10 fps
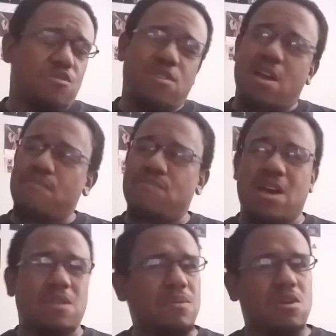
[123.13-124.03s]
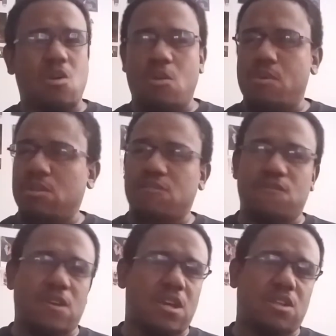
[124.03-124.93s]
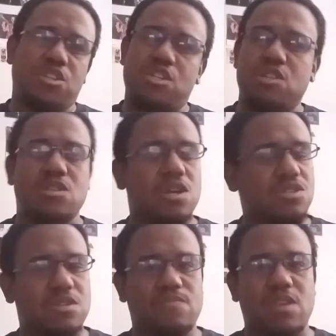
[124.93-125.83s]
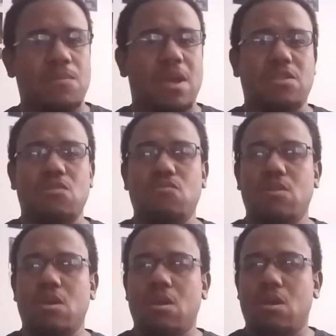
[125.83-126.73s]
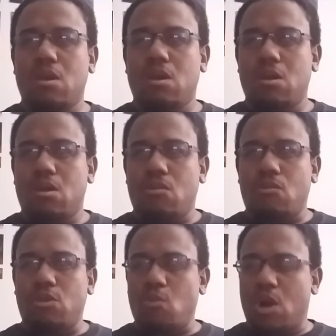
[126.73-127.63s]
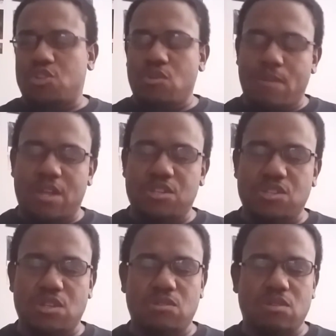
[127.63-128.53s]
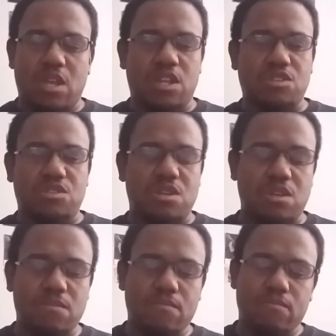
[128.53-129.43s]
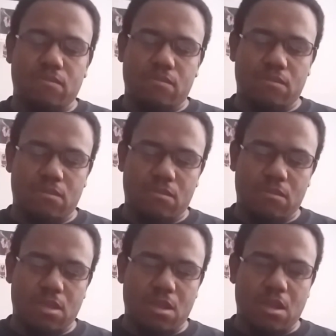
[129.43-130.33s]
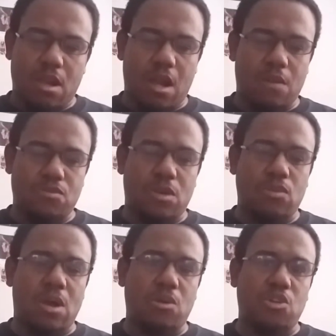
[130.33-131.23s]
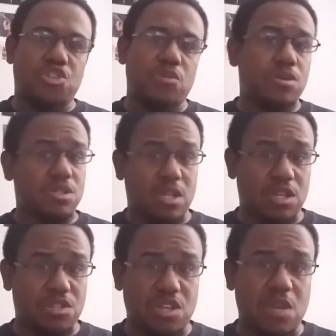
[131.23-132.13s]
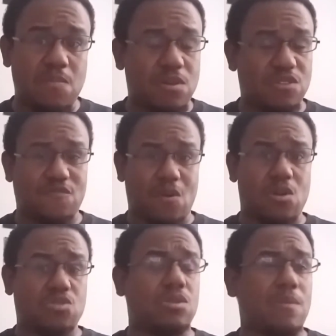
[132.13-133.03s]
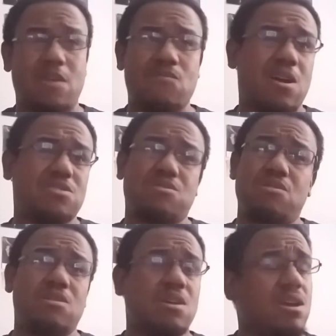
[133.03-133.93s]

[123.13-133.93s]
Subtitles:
with you, I'm not a big Carmella fan. She doesn't... I didn't really watch her matches in NXT. So I don't know how good she was in NXT, but as far as on the main roster,